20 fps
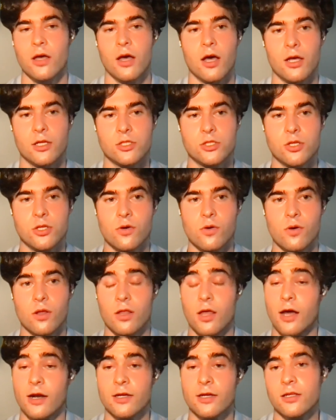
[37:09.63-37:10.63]
So a
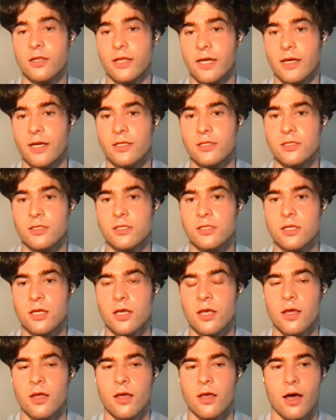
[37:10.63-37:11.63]
lot of clans,
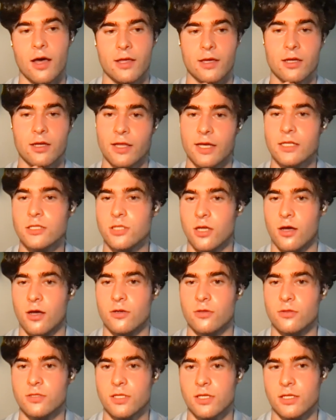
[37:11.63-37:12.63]
Clan
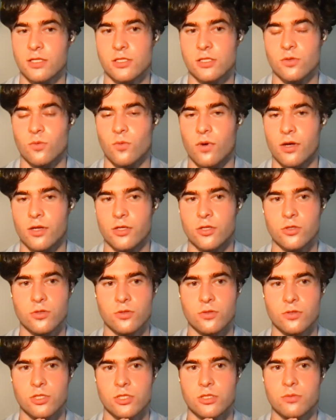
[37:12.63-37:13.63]
Donald is the one
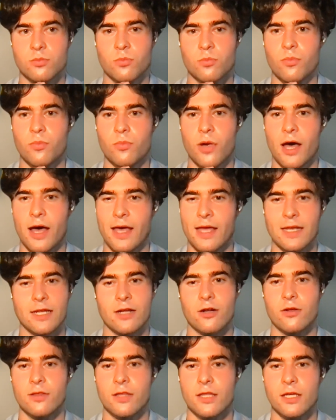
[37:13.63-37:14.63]
who's
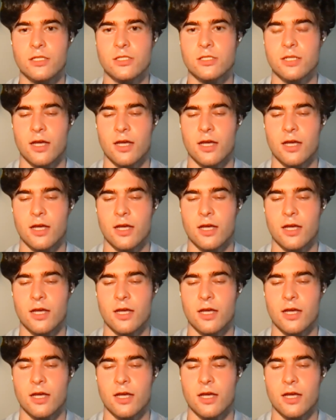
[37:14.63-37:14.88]
pioneered this,